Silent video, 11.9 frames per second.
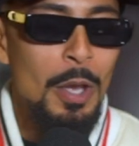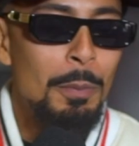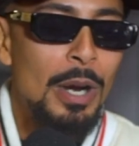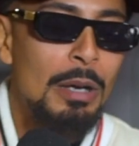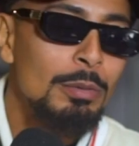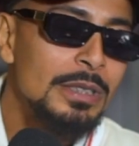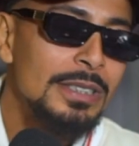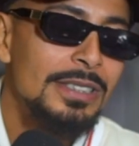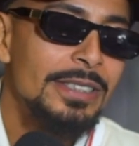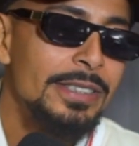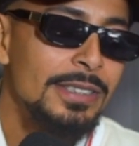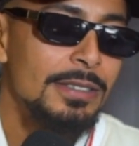Probably
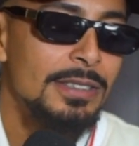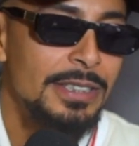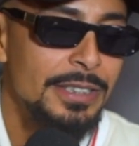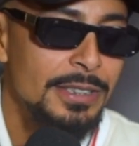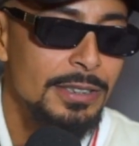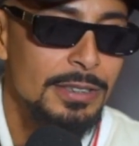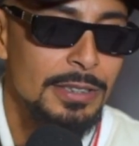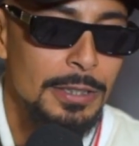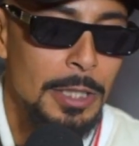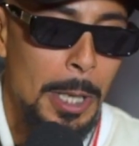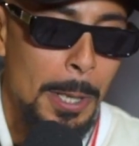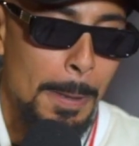seriously,
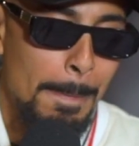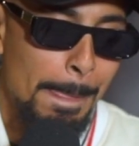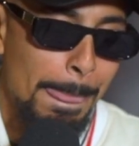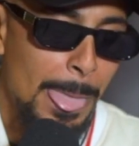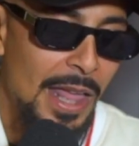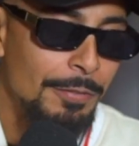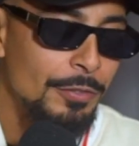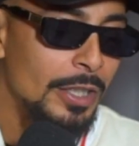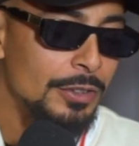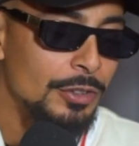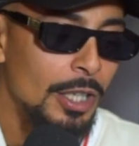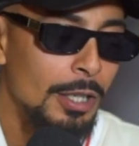after I
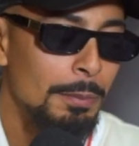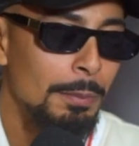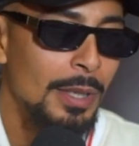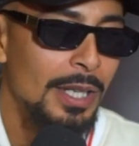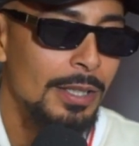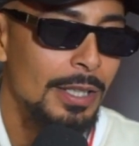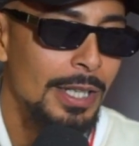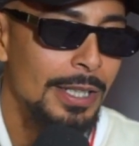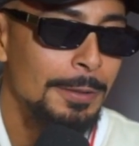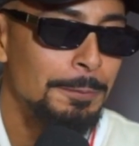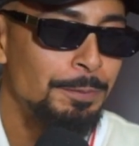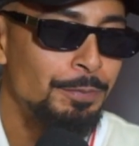dropped my like
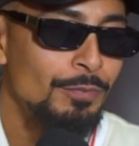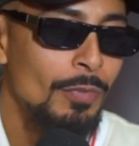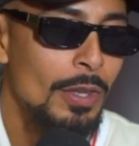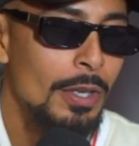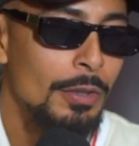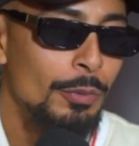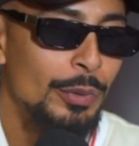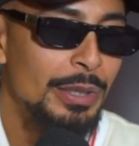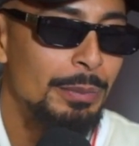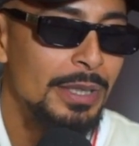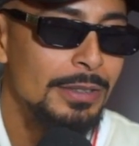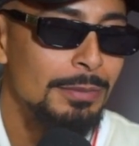
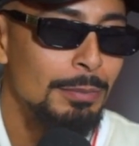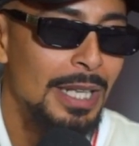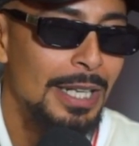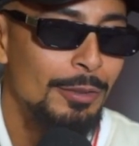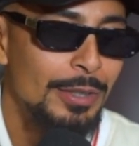remix, Black,